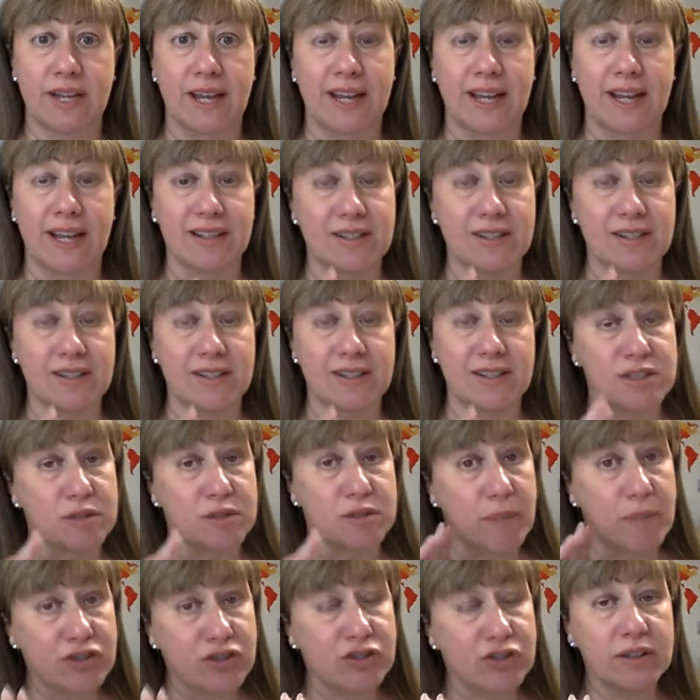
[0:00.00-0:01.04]
and
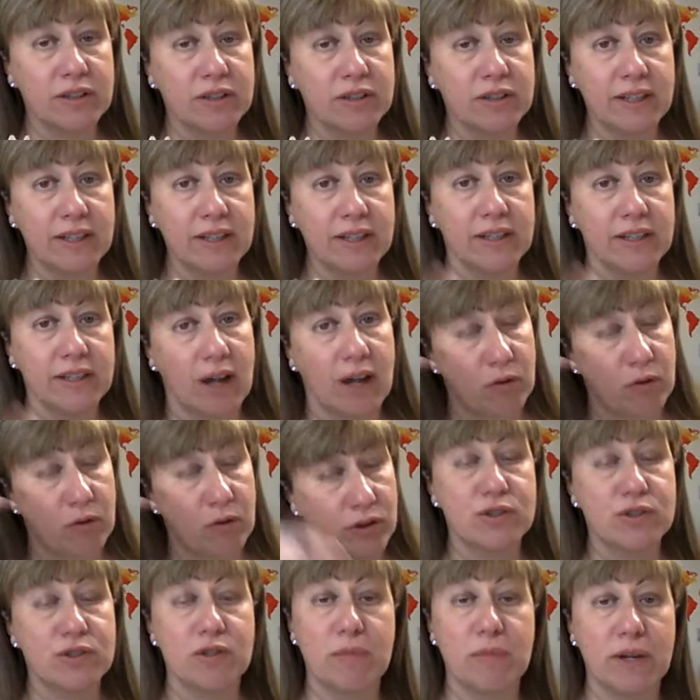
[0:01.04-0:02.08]
especially, I will
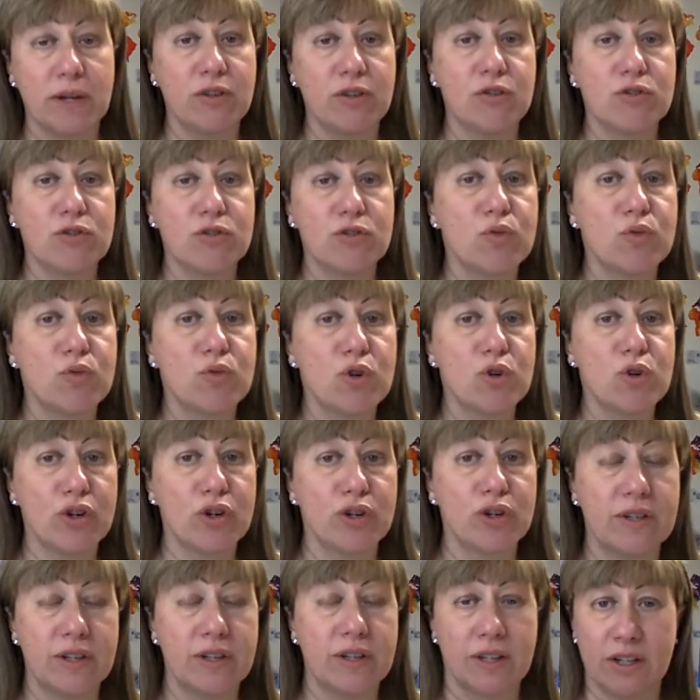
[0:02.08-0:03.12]
use Emmanuel's word
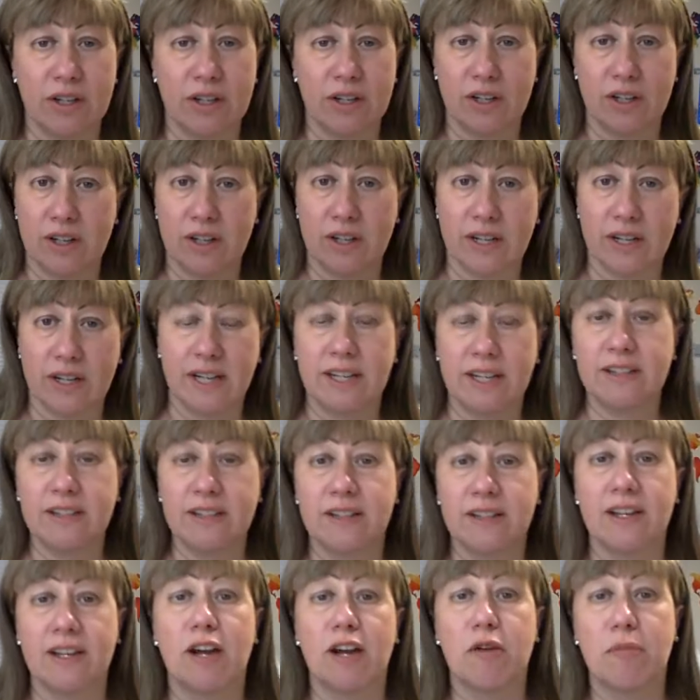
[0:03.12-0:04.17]
in
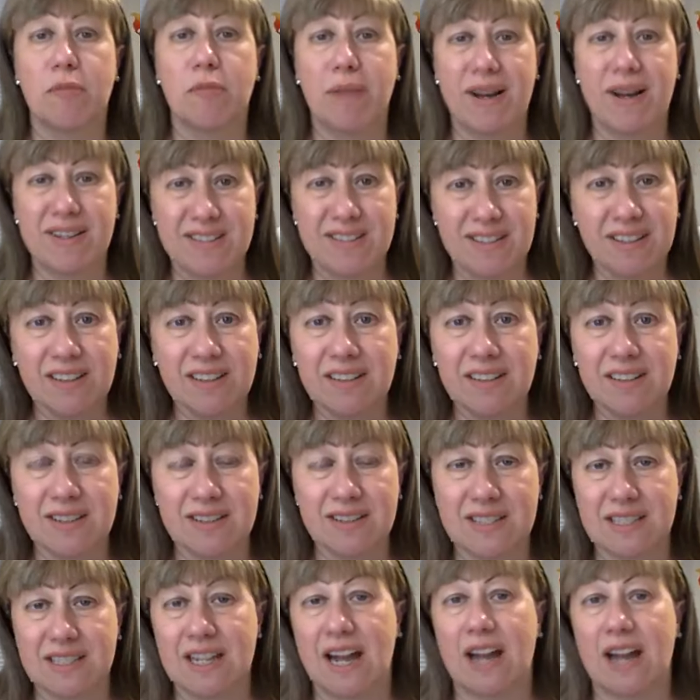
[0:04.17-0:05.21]

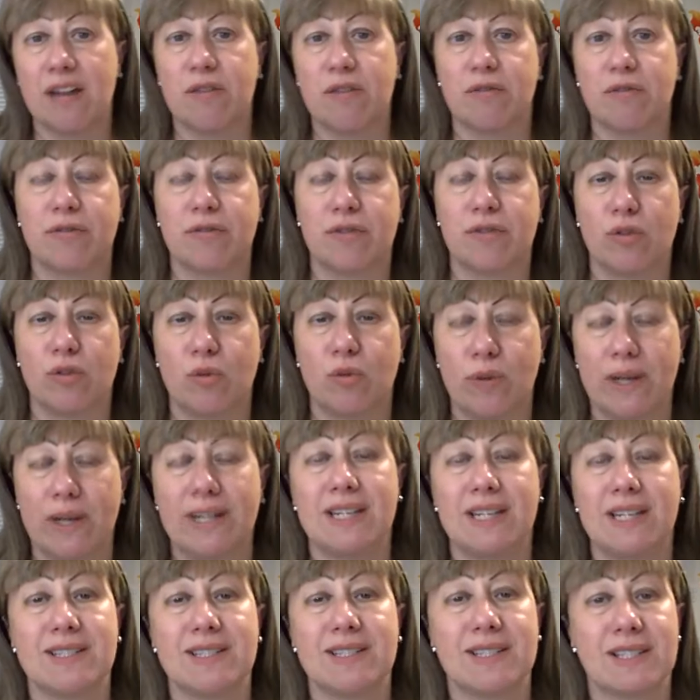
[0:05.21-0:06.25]
Basilia's life
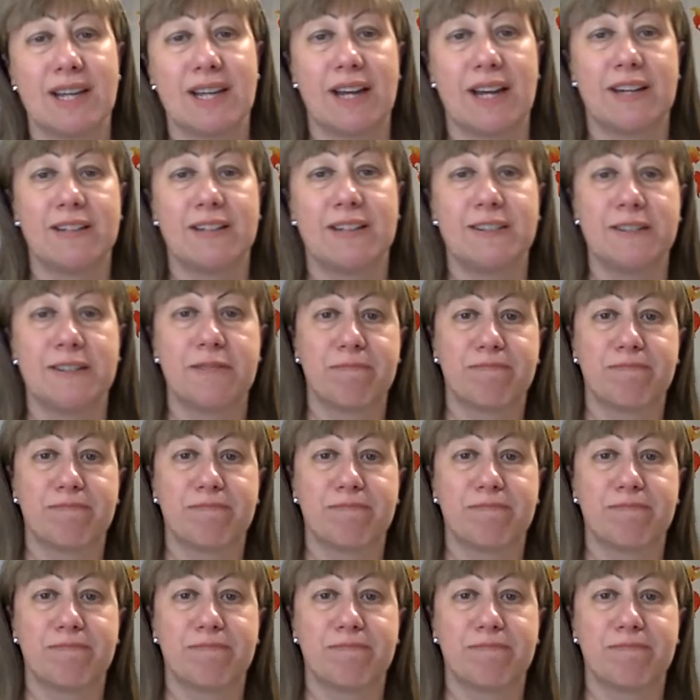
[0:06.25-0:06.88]
when he said,